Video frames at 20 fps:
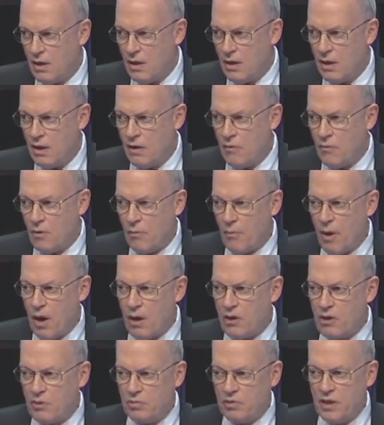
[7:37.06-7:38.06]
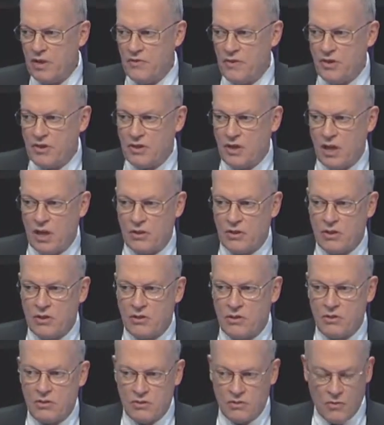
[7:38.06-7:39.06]
Remarkably, this
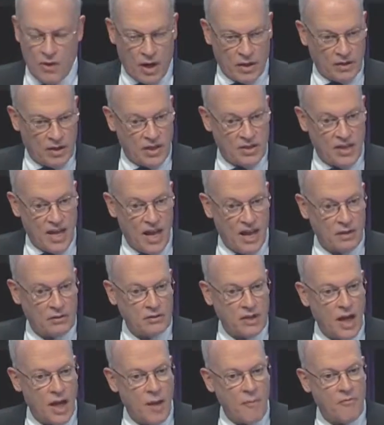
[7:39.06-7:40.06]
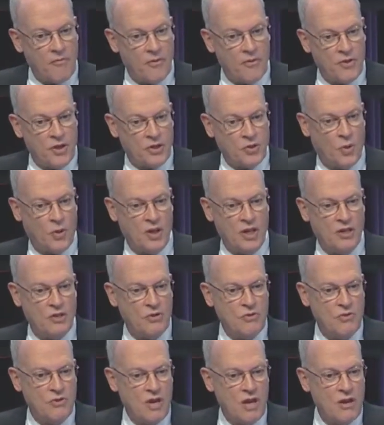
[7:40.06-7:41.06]
construct has held up for the
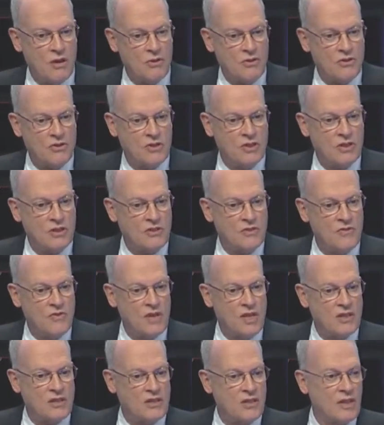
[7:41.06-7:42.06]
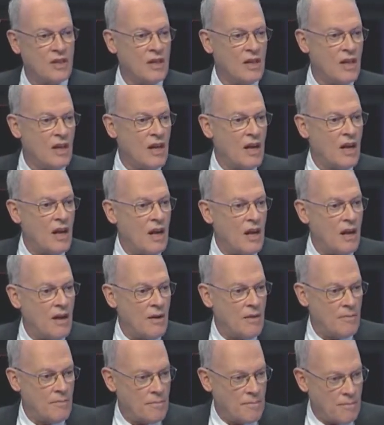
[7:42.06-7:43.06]
22 years since this
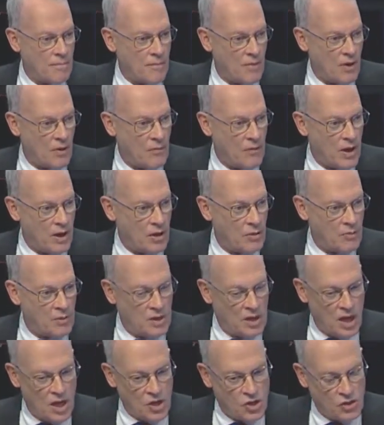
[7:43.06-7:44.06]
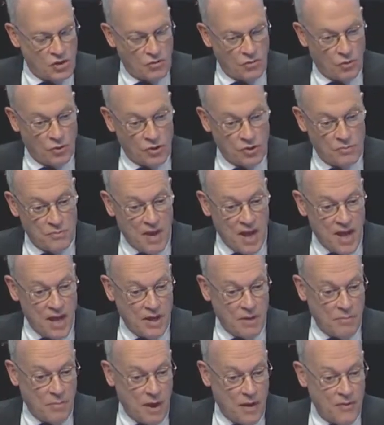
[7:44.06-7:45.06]
recommendation was
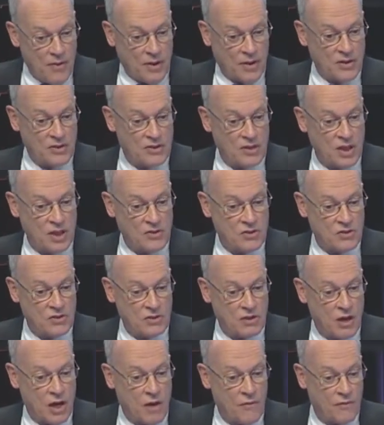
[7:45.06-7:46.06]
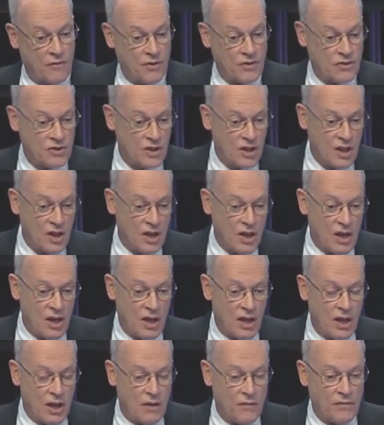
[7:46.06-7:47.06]
made by the consensus conference
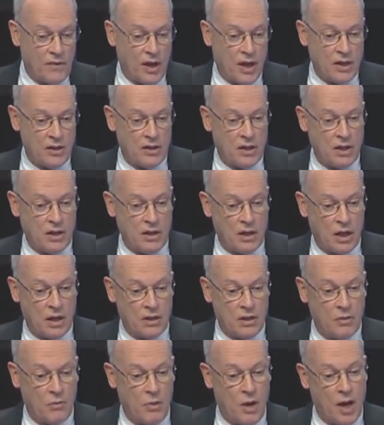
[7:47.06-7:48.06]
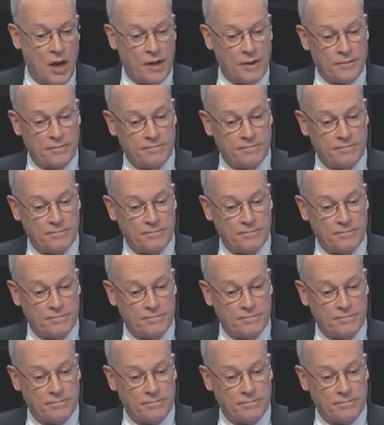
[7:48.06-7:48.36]
of 1991.